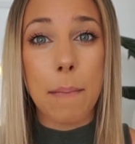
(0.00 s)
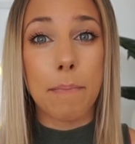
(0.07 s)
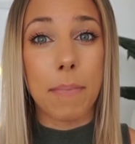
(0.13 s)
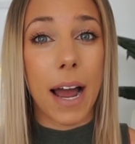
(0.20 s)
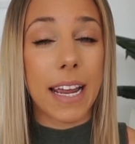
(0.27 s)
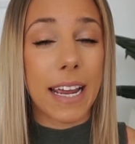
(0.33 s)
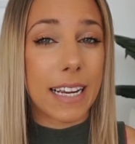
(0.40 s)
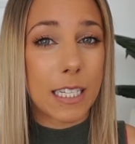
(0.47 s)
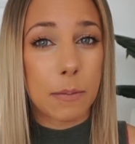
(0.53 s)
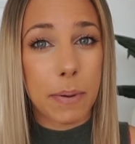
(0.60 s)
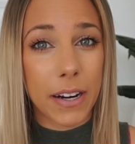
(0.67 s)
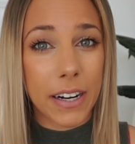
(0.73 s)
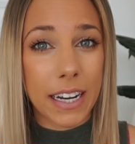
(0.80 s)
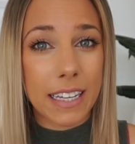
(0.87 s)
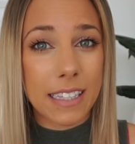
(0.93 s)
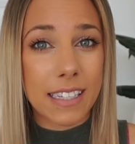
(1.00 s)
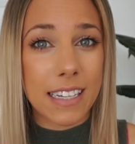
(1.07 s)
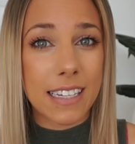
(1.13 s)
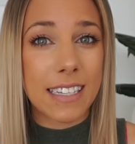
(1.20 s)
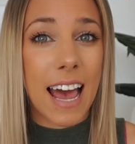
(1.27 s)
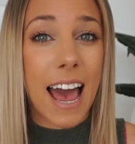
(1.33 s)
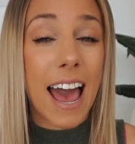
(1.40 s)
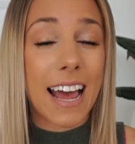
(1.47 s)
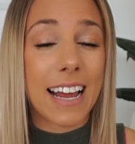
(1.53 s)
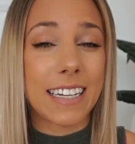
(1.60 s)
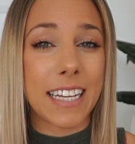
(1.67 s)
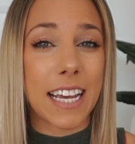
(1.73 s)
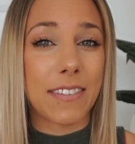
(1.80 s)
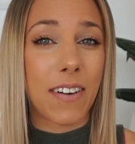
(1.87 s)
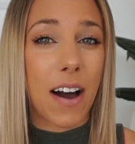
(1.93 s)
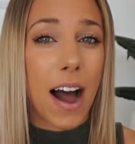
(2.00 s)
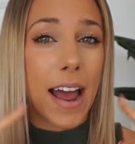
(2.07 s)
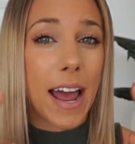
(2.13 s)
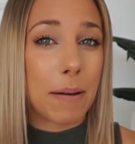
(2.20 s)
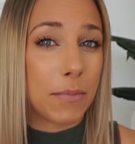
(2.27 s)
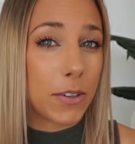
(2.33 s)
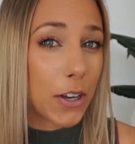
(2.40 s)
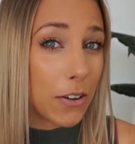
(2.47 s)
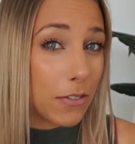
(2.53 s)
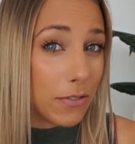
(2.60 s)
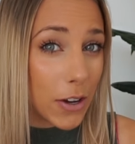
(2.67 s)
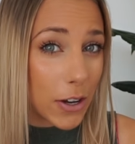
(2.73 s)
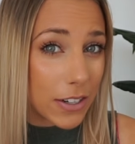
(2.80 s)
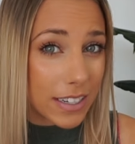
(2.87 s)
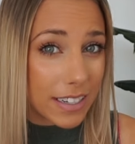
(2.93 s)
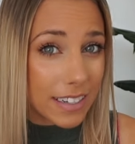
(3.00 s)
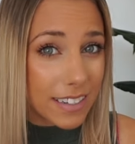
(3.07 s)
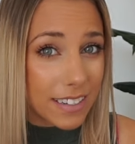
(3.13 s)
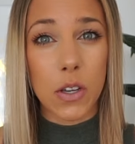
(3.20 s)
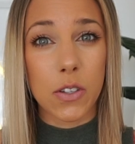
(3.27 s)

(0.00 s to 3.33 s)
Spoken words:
my experiences, and if I am converted.